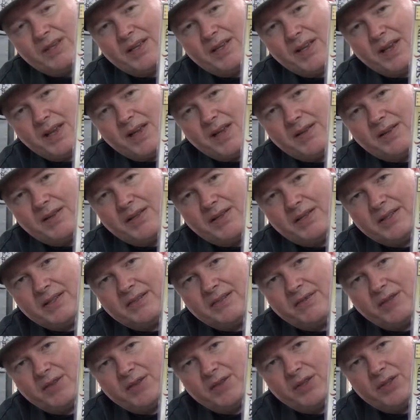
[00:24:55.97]

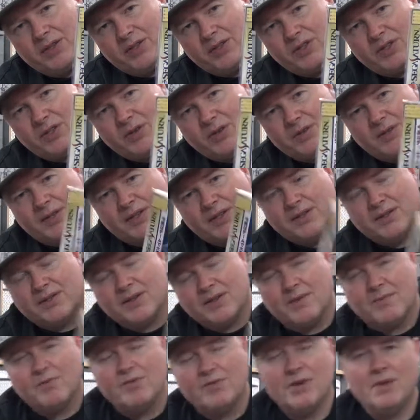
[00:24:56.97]
this shooter.
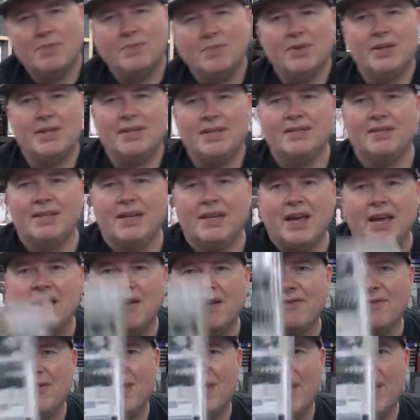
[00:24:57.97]
So I'm really pleased to have